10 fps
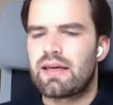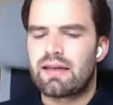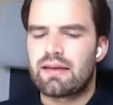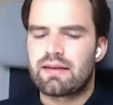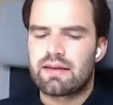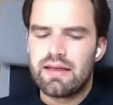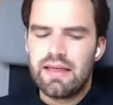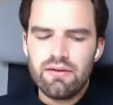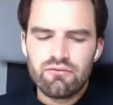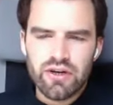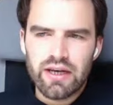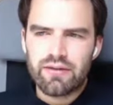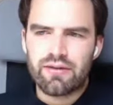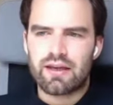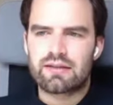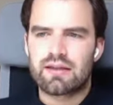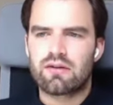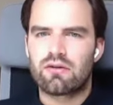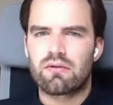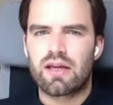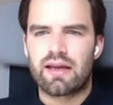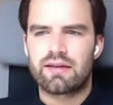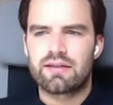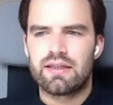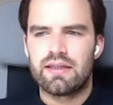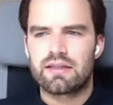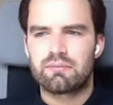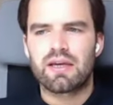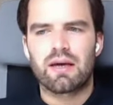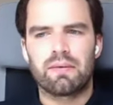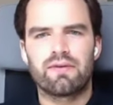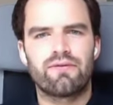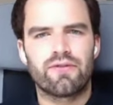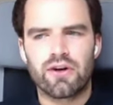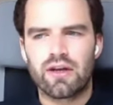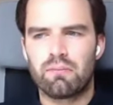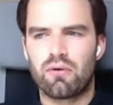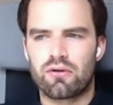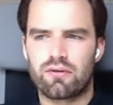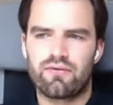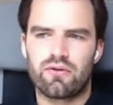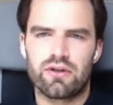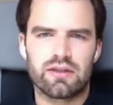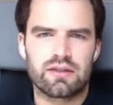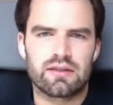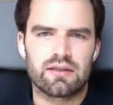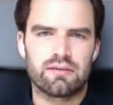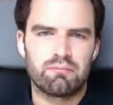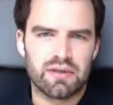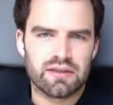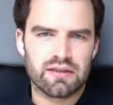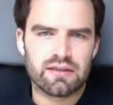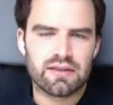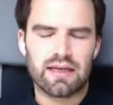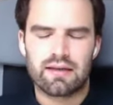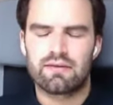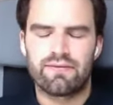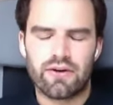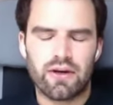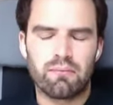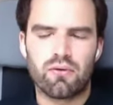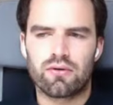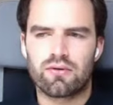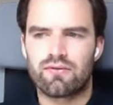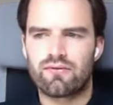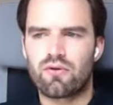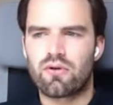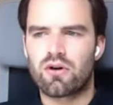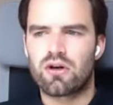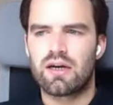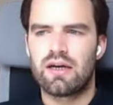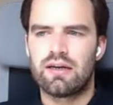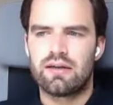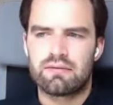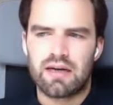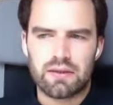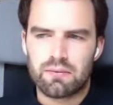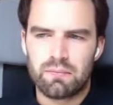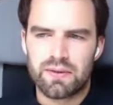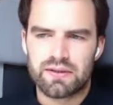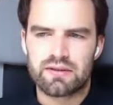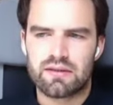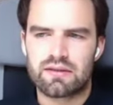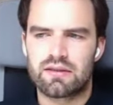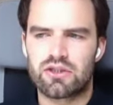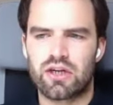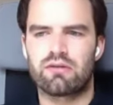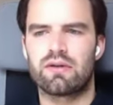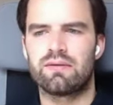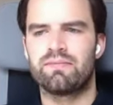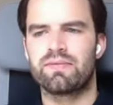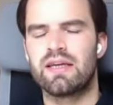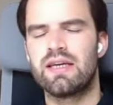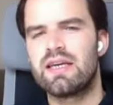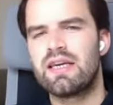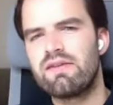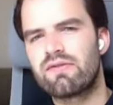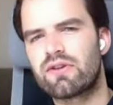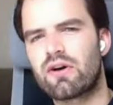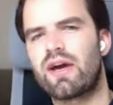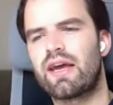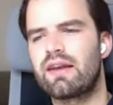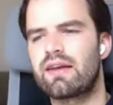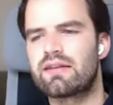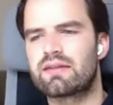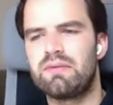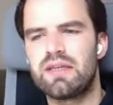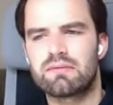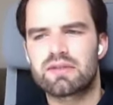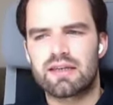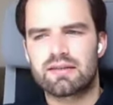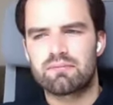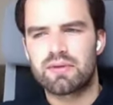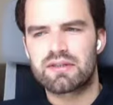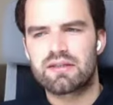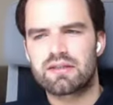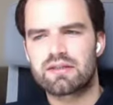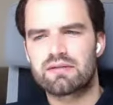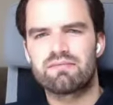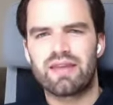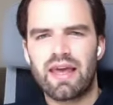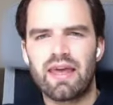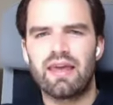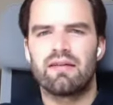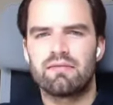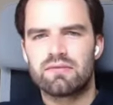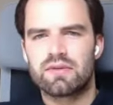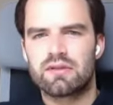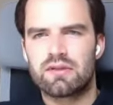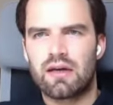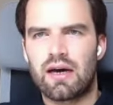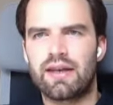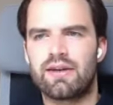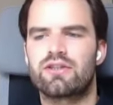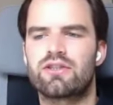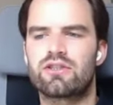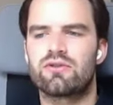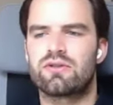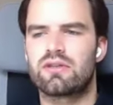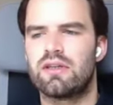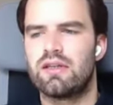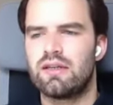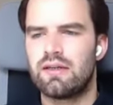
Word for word: and he really thinks that glocality is becoming very important for his business and very important for hardware businesses in general. Even though HENN is a medium sized business, they understood